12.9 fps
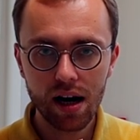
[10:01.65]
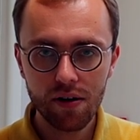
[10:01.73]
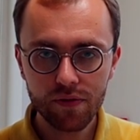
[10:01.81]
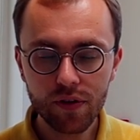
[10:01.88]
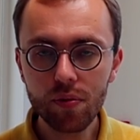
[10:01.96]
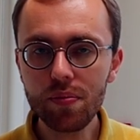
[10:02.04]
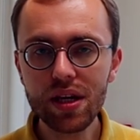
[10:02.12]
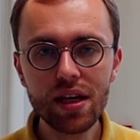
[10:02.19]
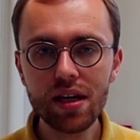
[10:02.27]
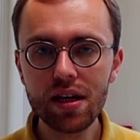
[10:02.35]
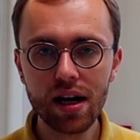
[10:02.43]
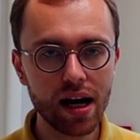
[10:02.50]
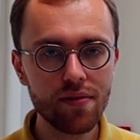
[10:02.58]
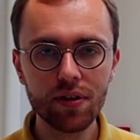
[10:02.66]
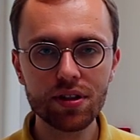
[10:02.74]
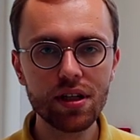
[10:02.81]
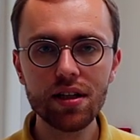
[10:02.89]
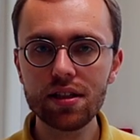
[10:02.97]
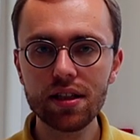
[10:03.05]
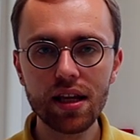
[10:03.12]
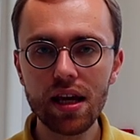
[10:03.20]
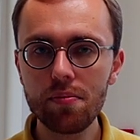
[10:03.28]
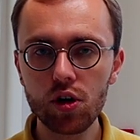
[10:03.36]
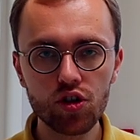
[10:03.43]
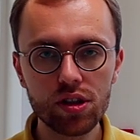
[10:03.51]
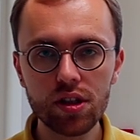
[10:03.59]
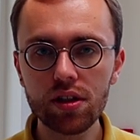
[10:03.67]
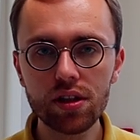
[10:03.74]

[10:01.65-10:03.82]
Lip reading: For me, I will think that Cambridge still